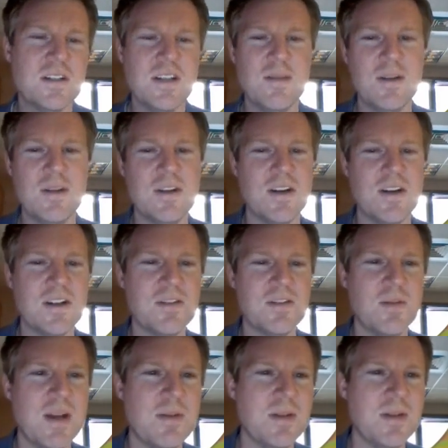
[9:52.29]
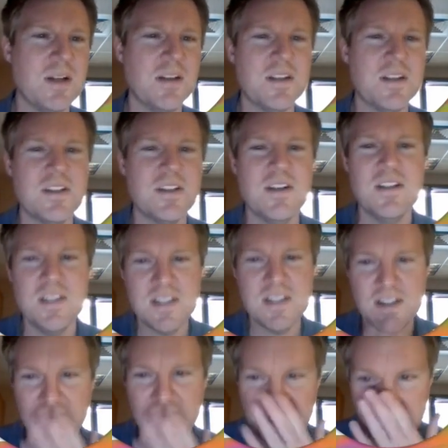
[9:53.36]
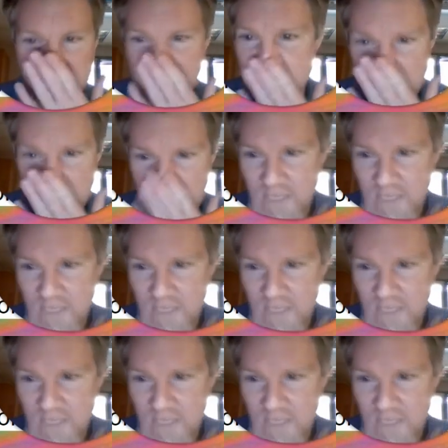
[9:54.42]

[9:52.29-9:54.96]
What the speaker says: keep the drugs from happening on the streets and stuff like that.